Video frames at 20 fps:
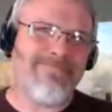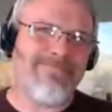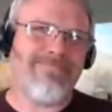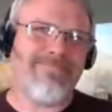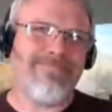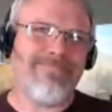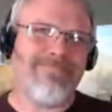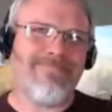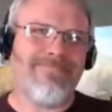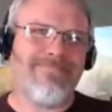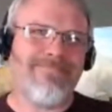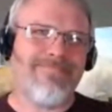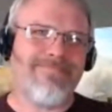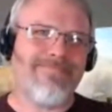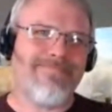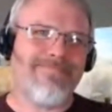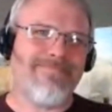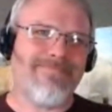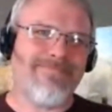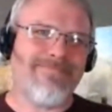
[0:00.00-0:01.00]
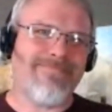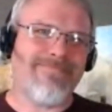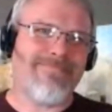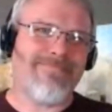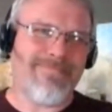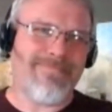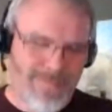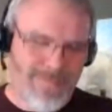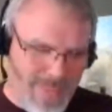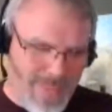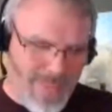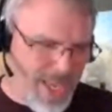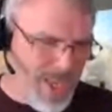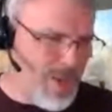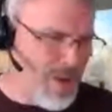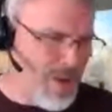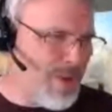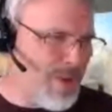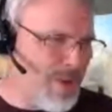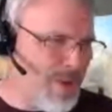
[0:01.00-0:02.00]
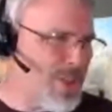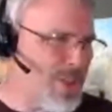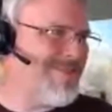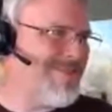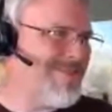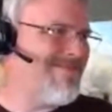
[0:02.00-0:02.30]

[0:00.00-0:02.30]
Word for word: Be safe. Thank you. You too.